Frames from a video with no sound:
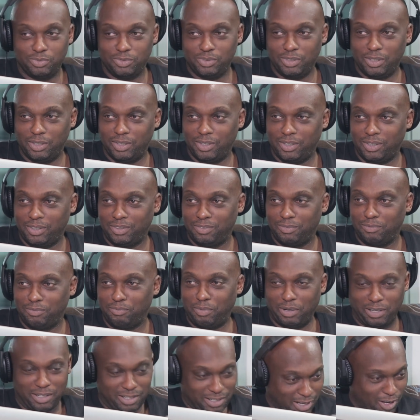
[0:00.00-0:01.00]
Yeah.
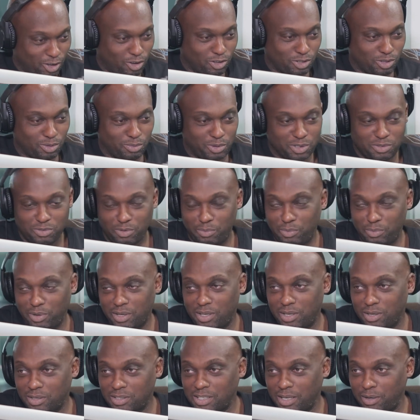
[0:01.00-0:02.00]
But thank you so much for
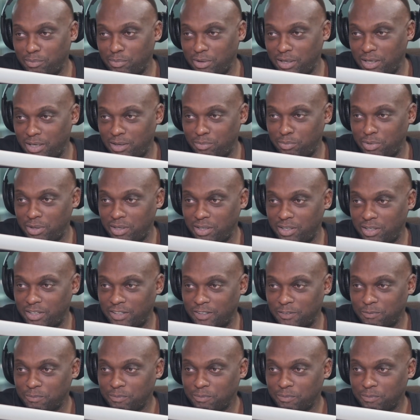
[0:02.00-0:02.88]
making time, man, and being here.